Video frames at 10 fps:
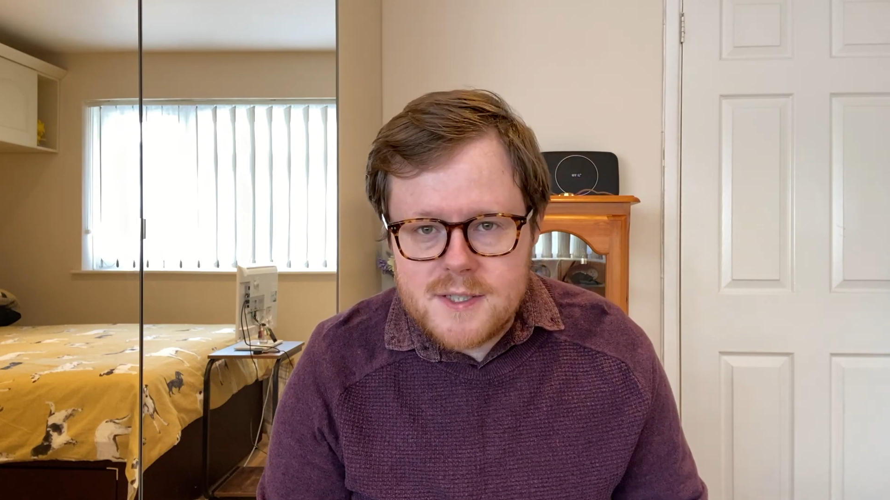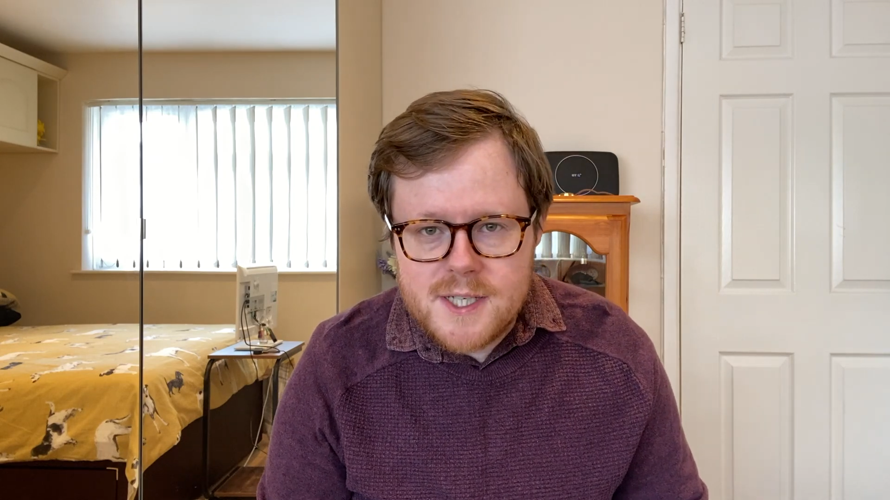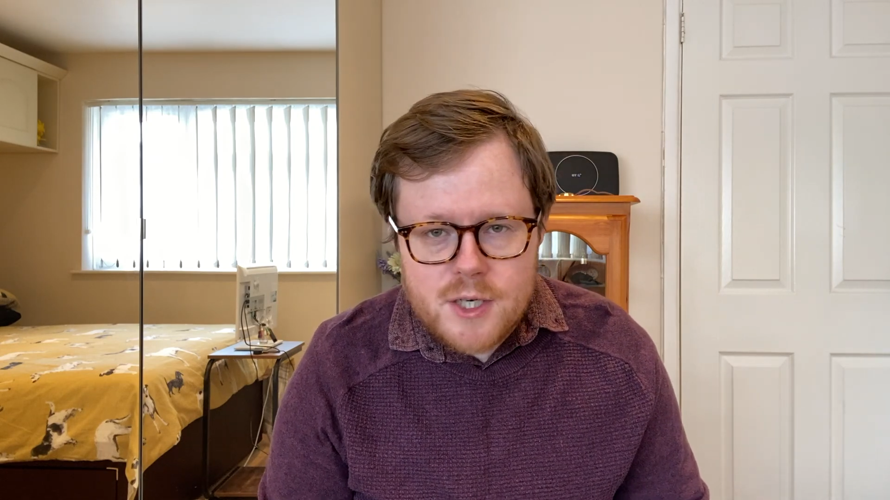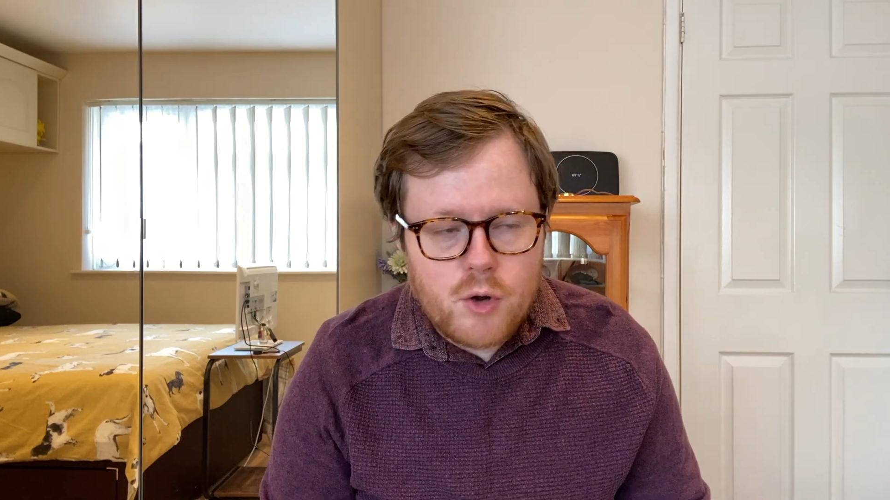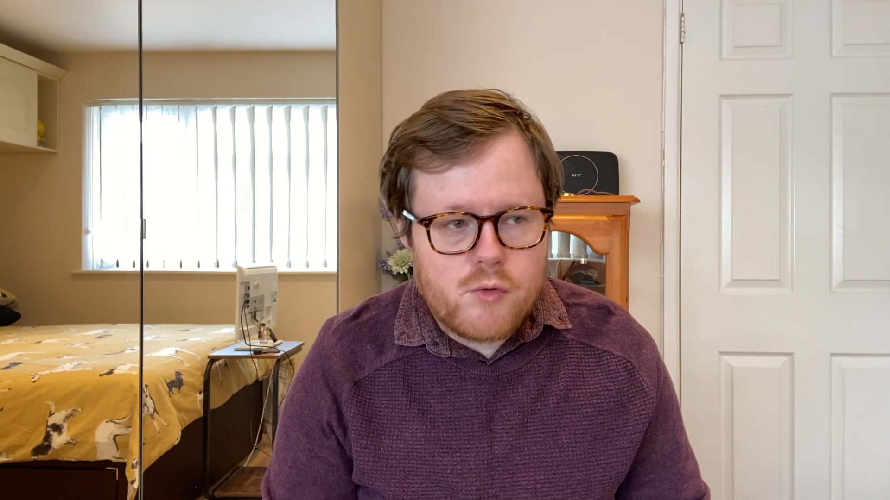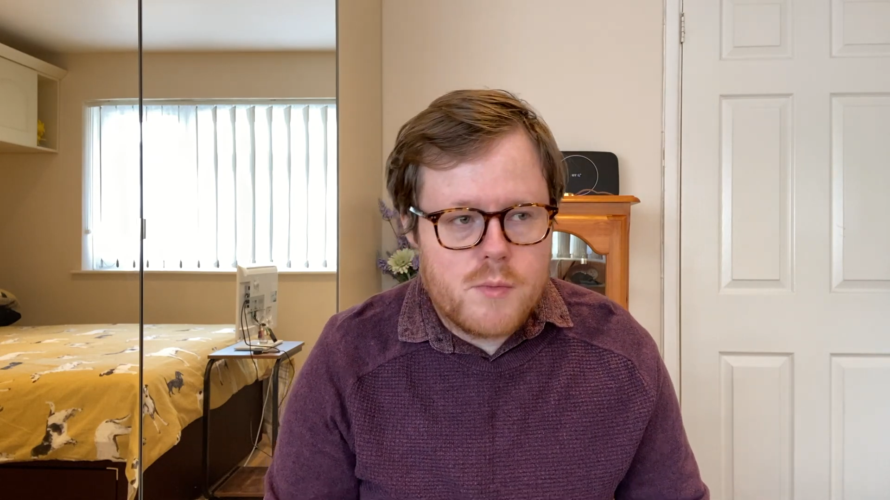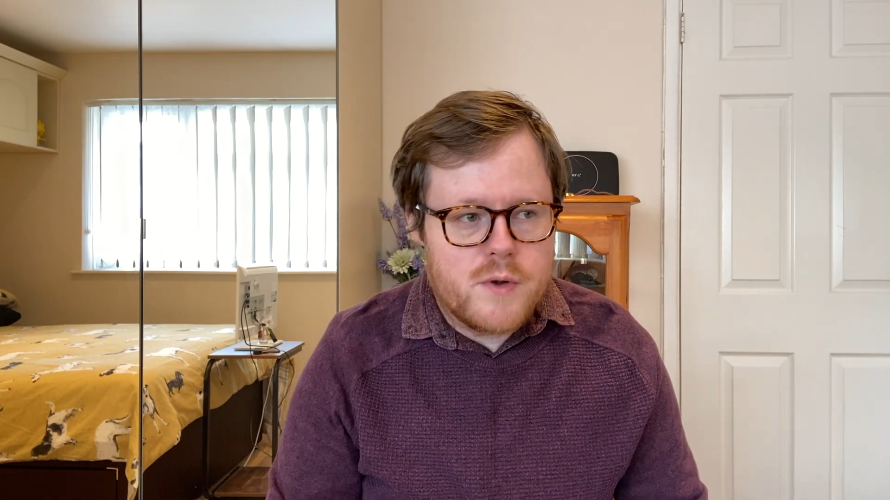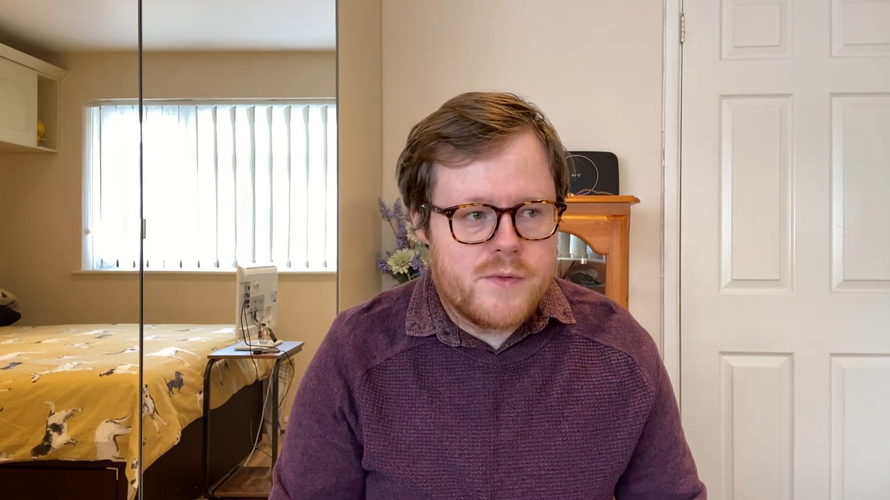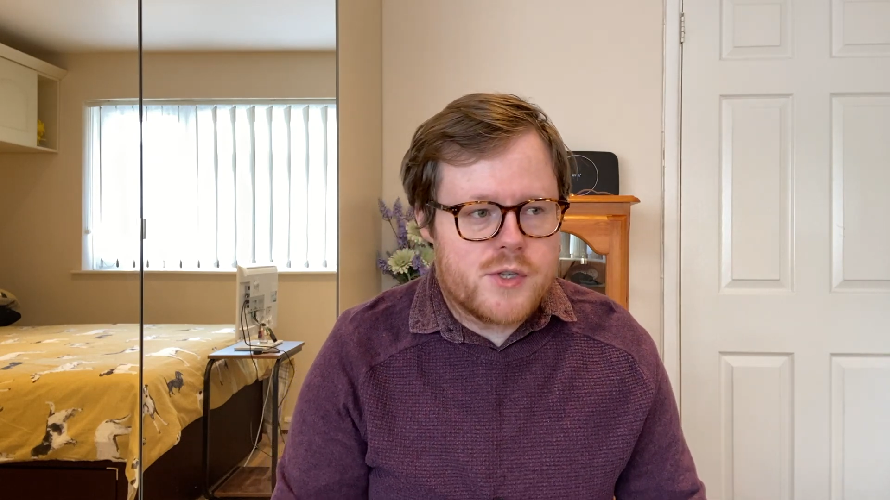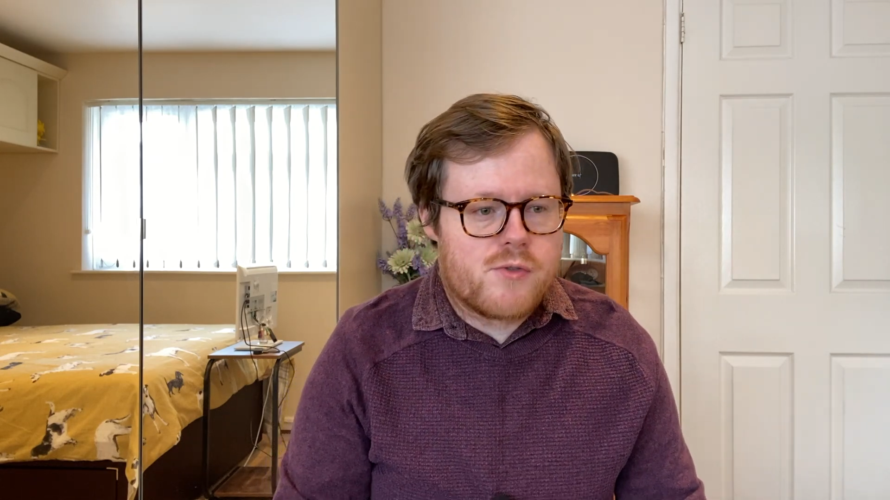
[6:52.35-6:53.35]
had it not
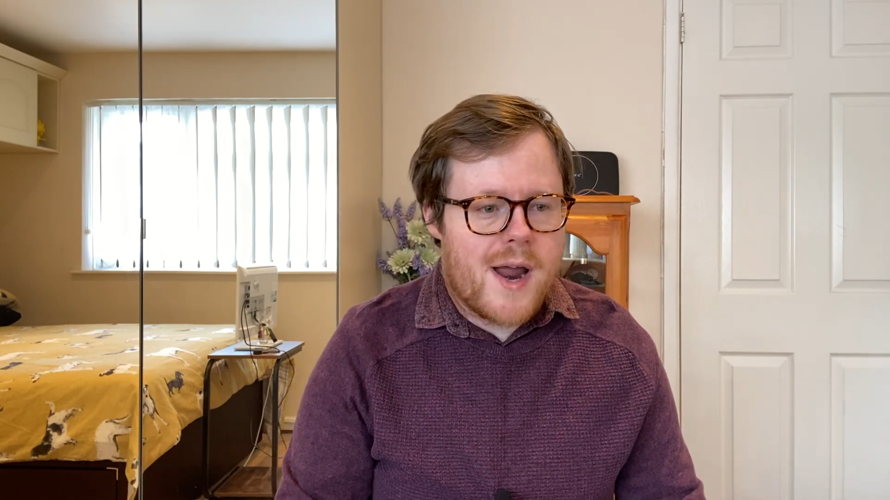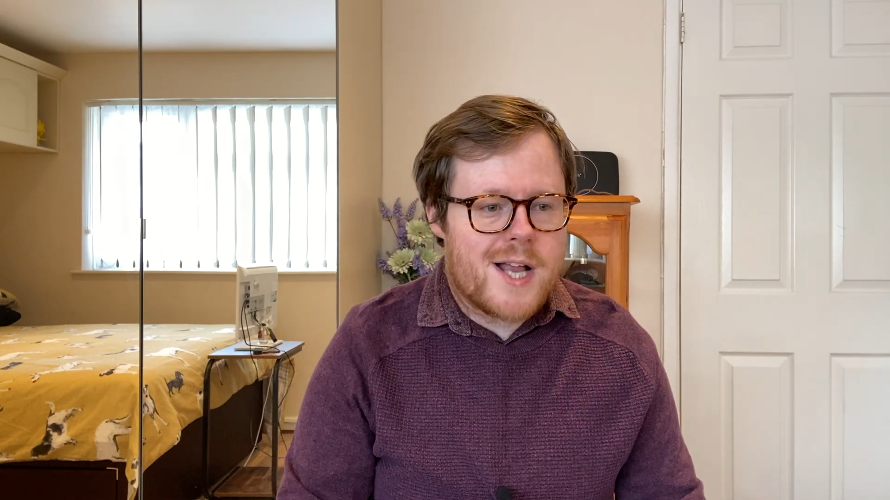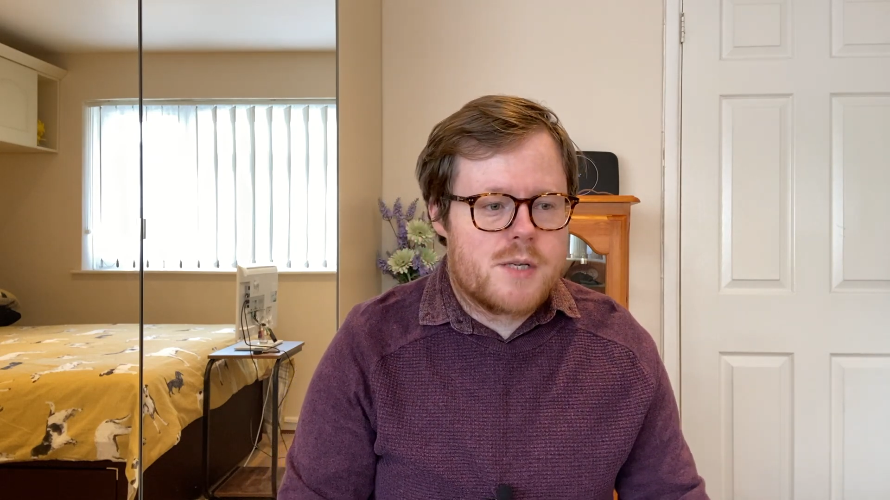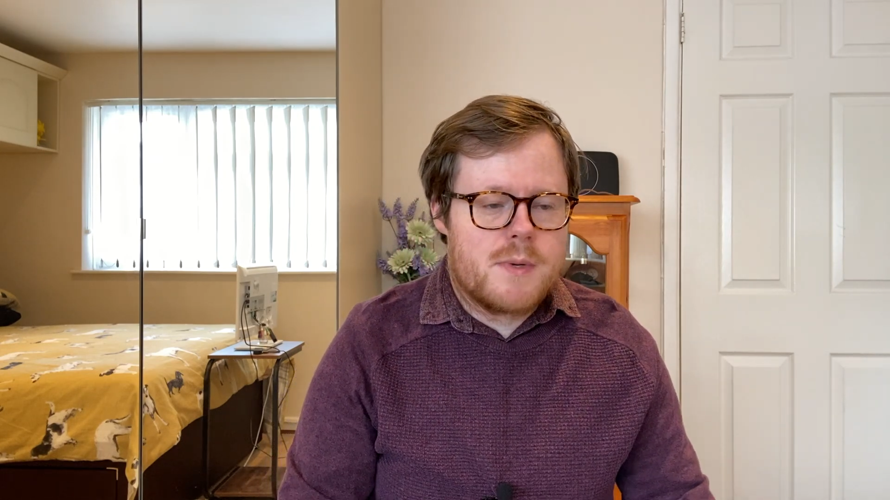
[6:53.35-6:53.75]
removed the scratch,